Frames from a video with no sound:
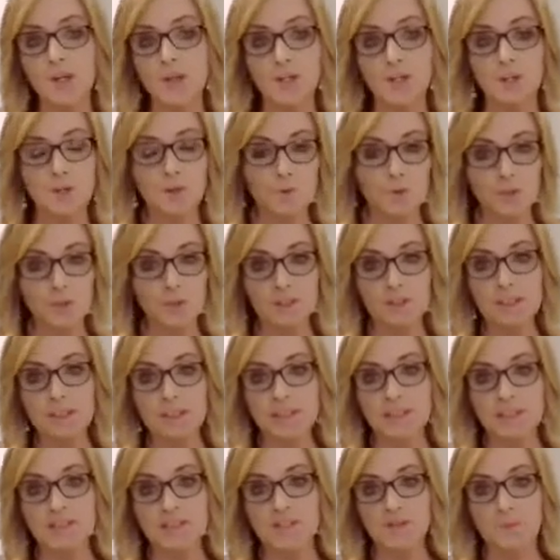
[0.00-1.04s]
your
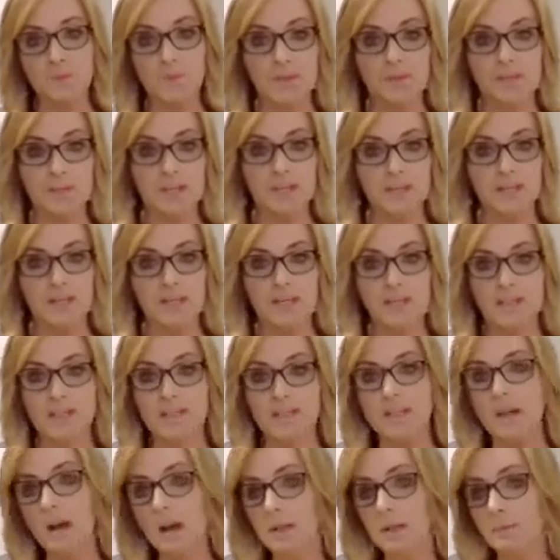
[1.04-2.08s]
leads within a
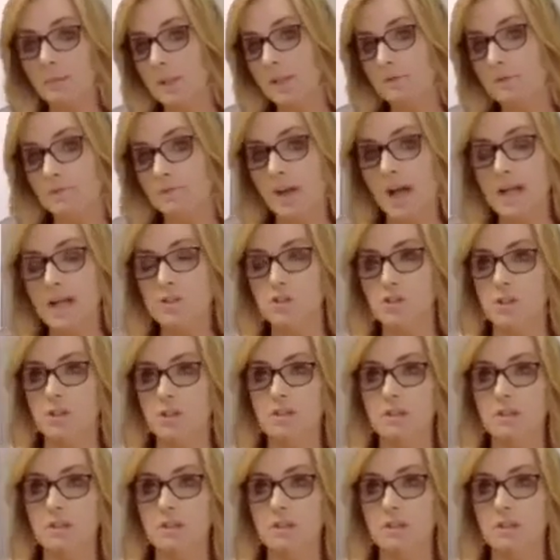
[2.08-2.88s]
timely fashion?